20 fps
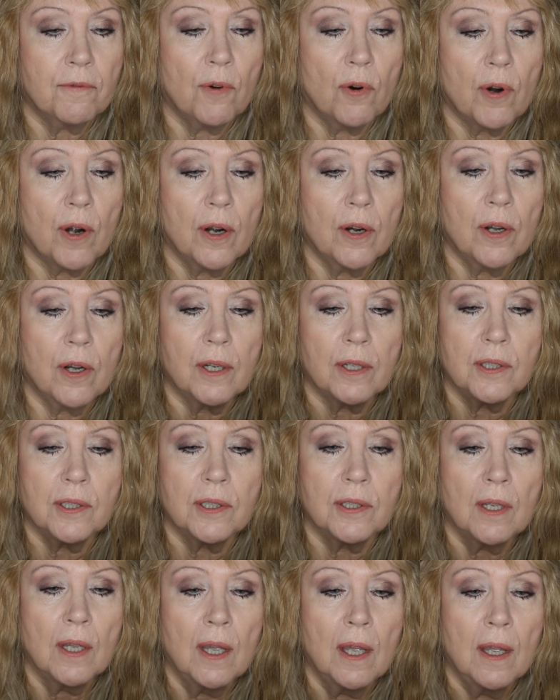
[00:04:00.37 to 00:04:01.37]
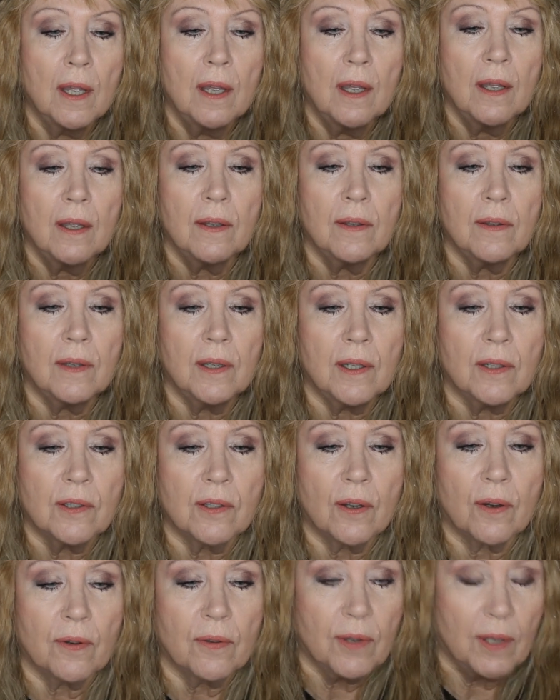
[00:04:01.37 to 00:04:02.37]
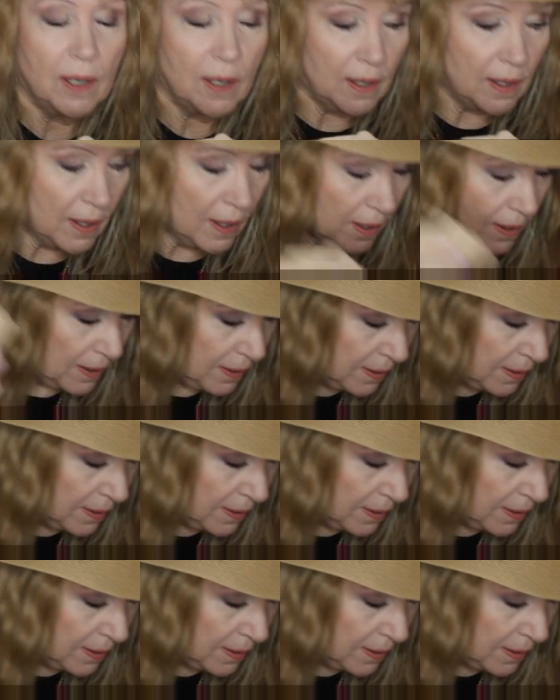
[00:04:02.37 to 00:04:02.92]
4 hooks. These are the